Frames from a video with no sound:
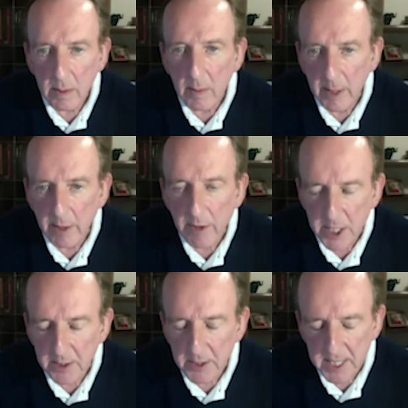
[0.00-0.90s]
Will be
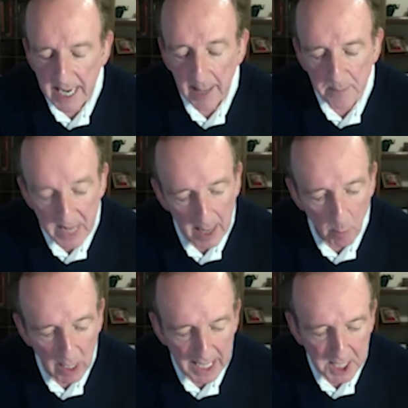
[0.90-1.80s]
reduced. Yeah.
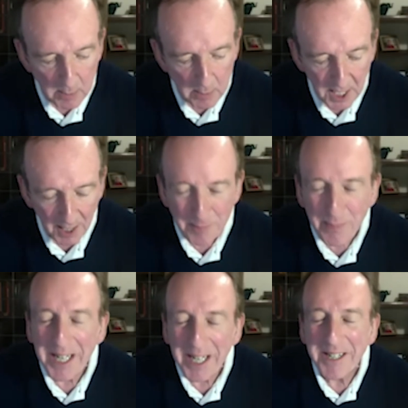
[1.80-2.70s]
Well, let's hope so.
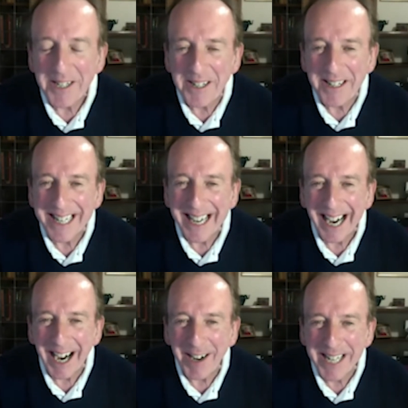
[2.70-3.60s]
Good.
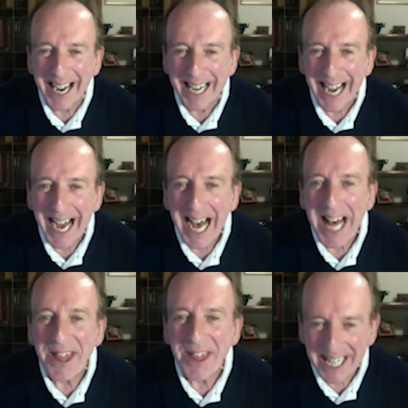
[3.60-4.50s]
Okay. Yeah.
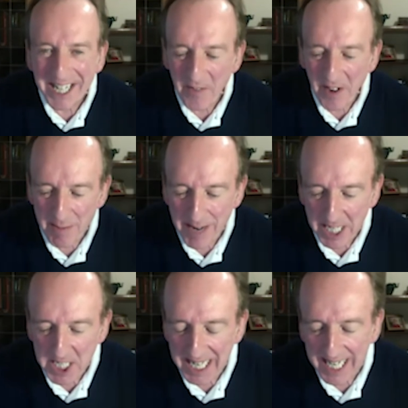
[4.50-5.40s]
Thank you very
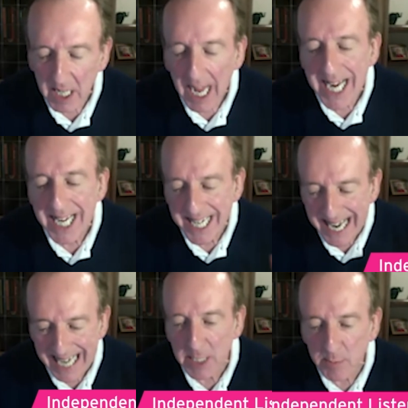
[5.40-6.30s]
much, Sahil.
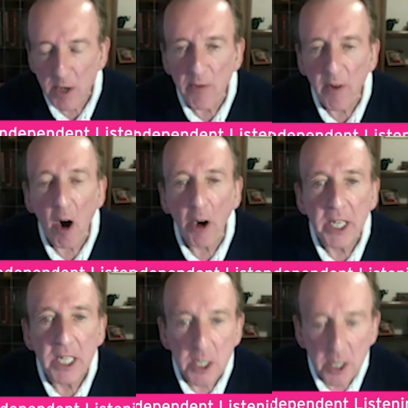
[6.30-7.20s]
Let's move
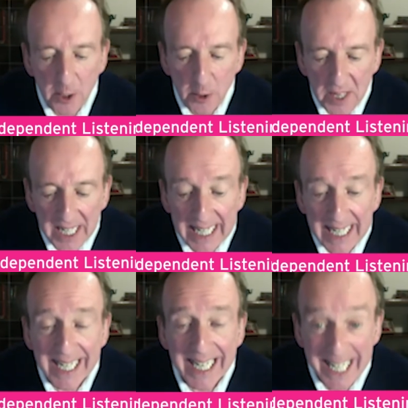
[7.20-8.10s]
on to
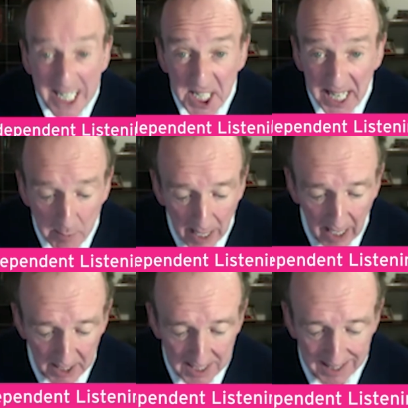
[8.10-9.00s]
the listening
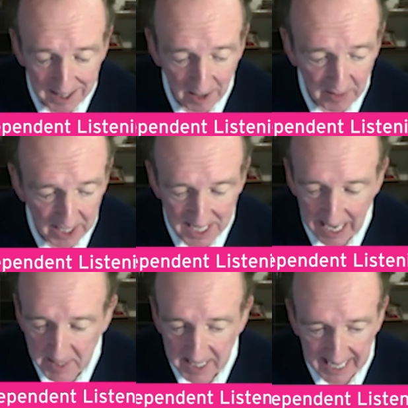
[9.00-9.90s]
part of our
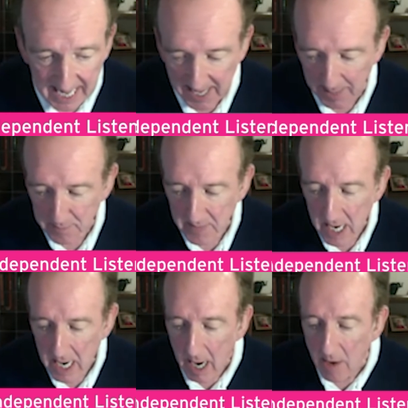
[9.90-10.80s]
time together.
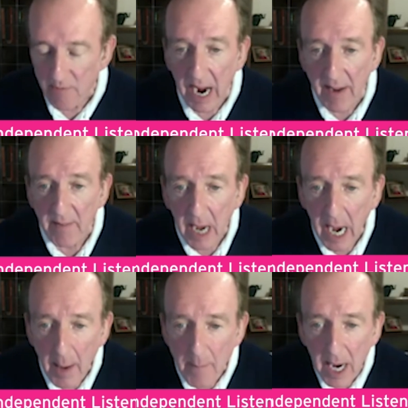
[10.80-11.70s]
Right.
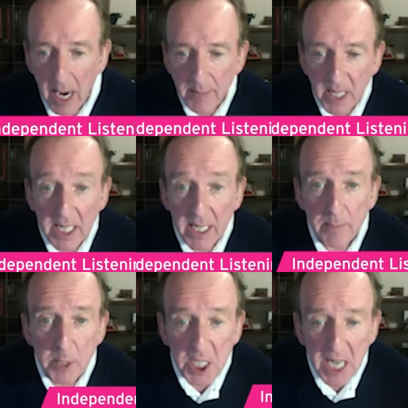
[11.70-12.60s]
I'm going
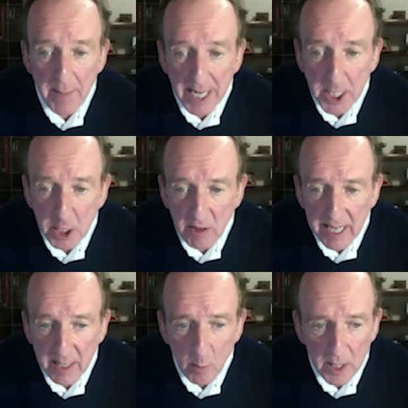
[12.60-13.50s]
to share my
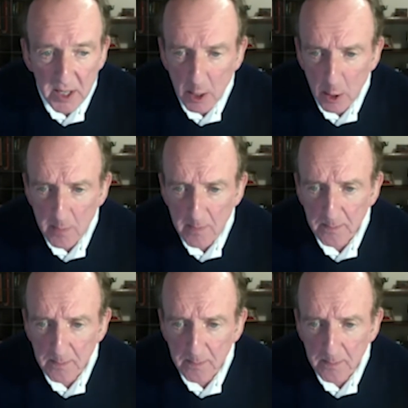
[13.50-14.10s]
screen with you.